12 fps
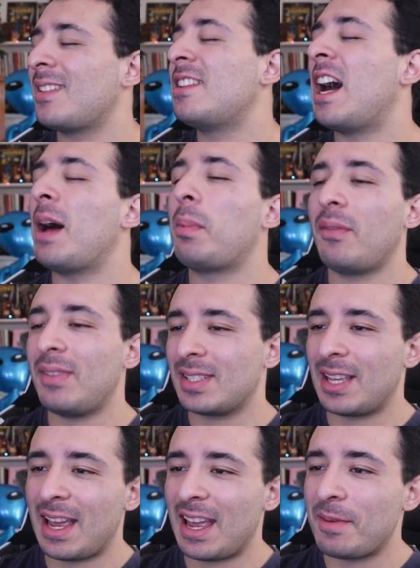top of his
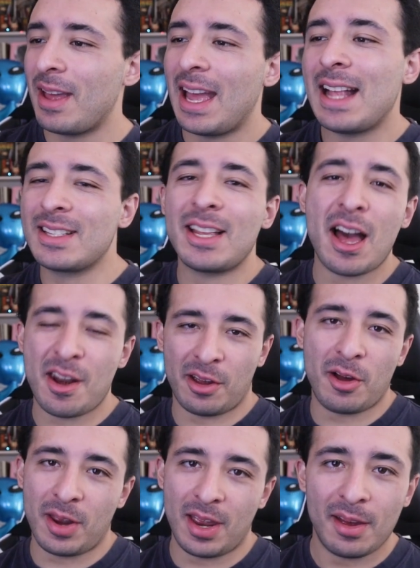game. It's gotta
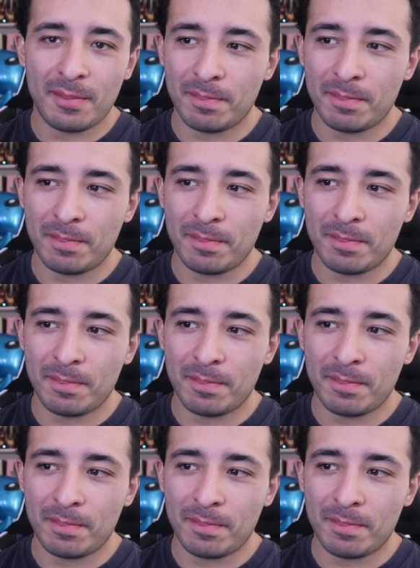go to him.